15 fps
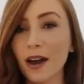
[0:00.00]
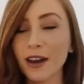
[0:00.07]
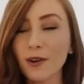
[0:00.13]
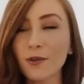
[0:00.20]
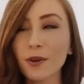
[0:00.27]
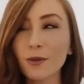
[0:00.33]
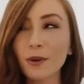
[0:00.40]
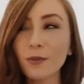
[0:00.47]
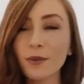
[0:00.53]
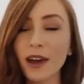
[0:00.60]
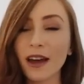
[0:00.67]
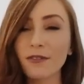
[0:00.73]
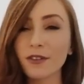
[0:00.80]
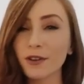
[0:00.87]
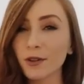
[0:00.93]
I know that when we
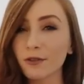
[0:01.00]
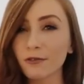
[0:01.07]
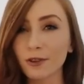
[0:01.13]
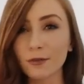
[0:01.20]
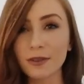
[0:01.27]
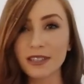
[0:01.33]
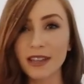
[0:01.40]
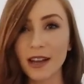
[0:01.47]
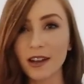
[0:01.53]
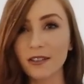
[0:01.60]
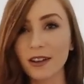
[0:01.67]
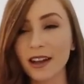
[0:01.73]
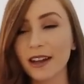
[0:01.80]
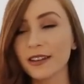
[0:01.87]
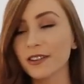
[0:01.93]
have a new room to
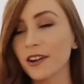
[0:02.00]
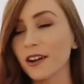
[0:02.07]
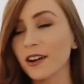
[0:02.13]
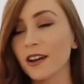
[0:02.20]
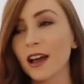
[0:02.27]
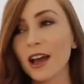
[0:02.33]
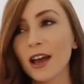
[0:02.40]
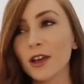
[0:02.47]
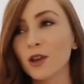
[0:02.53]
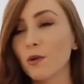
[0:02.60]
decorate or